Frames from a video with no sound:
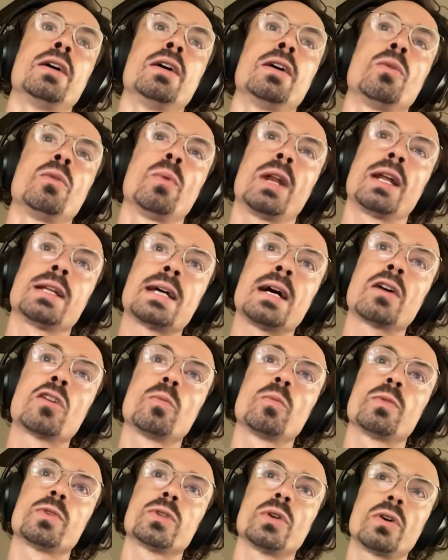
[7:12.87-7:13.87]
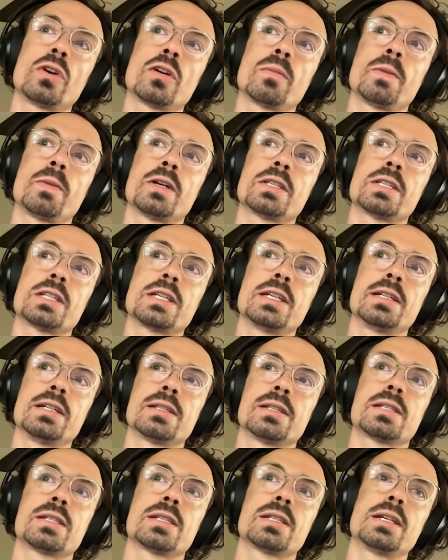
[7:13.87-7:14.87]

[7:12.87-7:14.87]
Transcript: when I talk about skills,